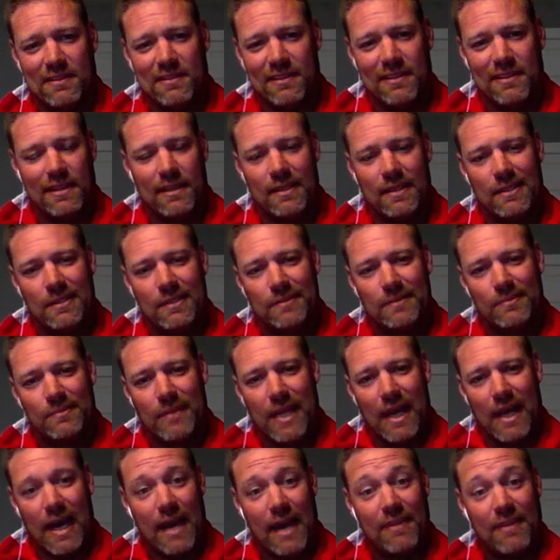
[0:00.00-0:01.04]
And
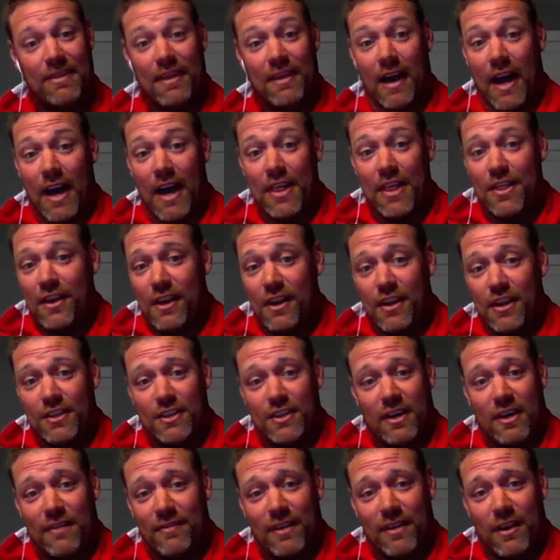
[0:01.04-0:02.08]
I thought I
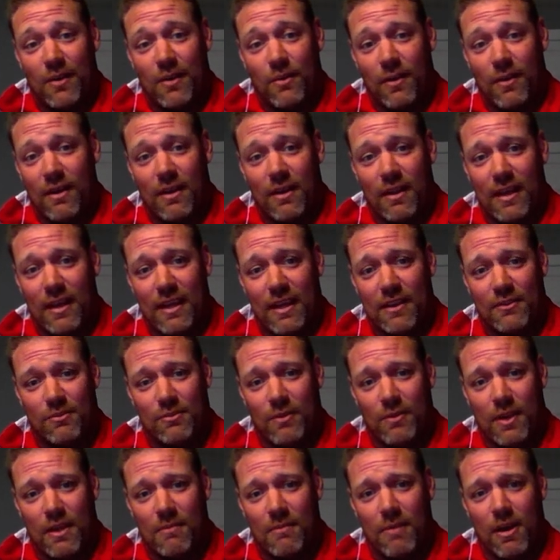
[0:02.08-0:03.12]
shot very well. Like, it was
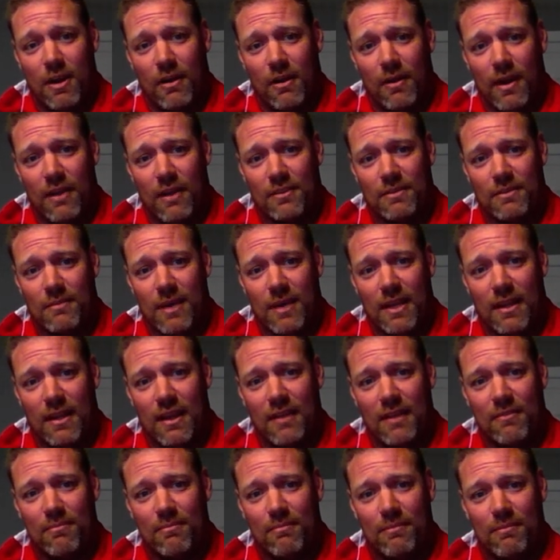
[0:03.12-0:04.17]
one of the better rounds of my
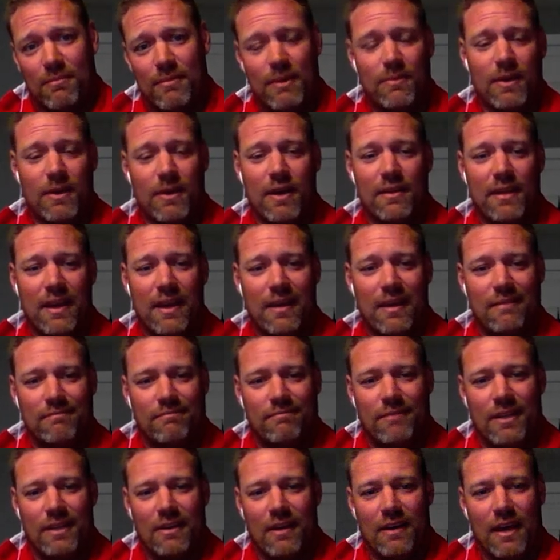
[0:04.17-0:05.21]
life. Meanwhile, they had,
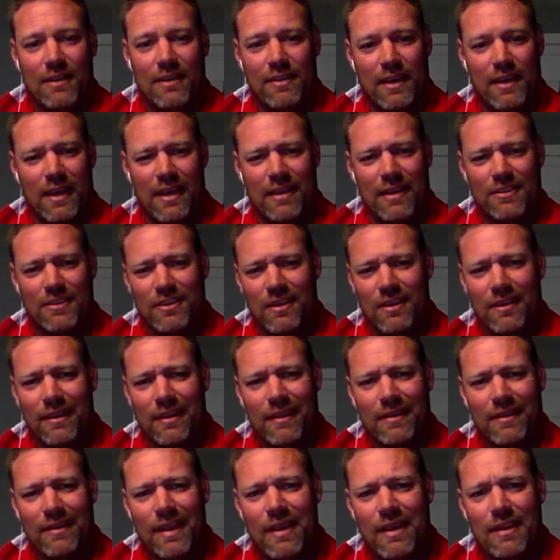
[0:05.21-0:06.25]
I think I shot like
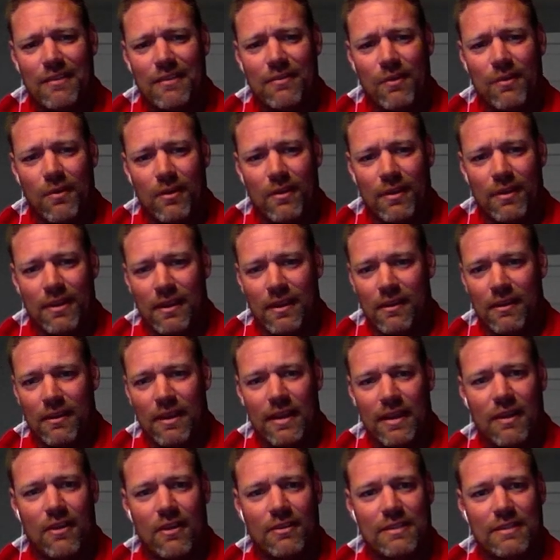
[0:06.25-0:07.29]
an 84, and they were
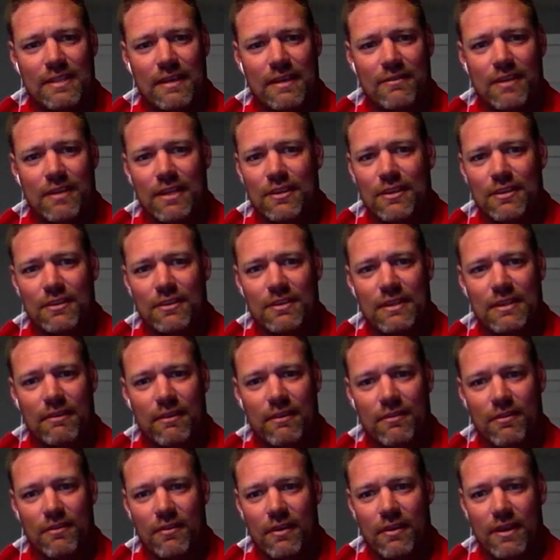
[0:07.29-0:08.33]
like all 72,
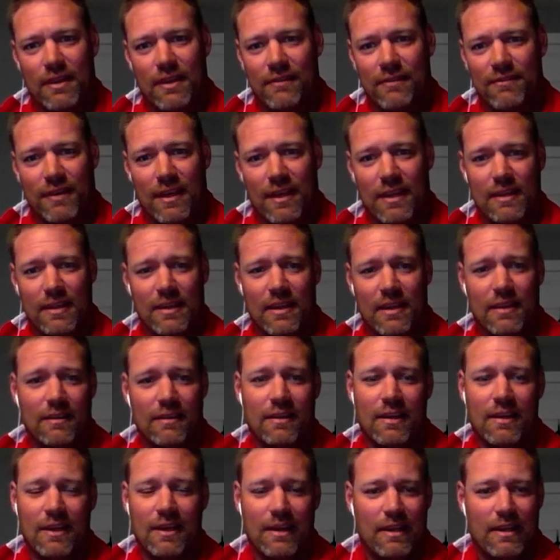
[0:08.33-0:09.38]
74. And then finally at the
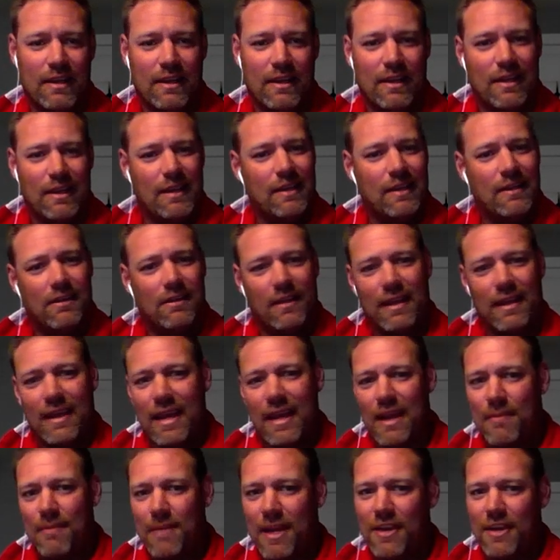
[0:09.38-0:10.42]
end, they're like,
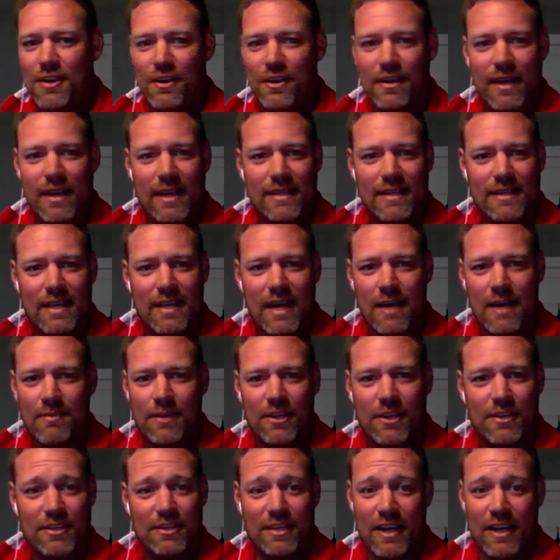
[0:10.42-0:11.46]
hey, man, you're a nice guy, but
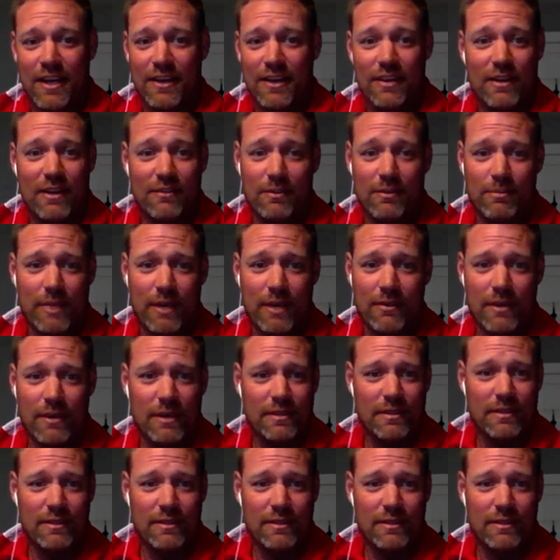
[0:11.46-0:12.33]
you're just not good enough to play with us.